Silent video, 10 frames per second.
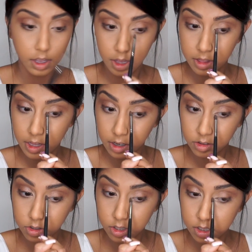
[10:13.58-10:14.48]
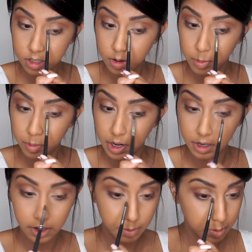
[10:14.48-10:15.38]
And that'll just
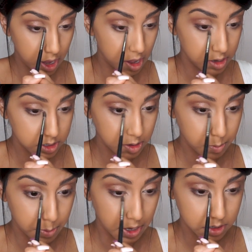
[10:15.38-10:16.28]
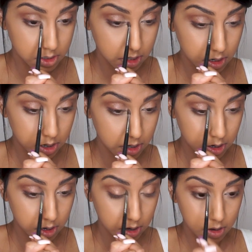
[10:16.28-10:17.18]
brighten up my eyes a bit
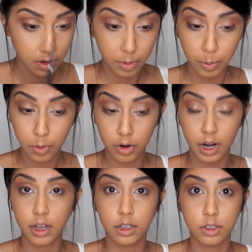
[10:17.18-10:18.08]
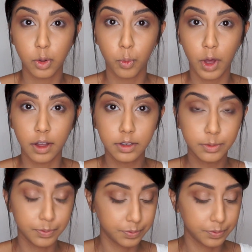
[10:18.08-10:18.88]
more as well.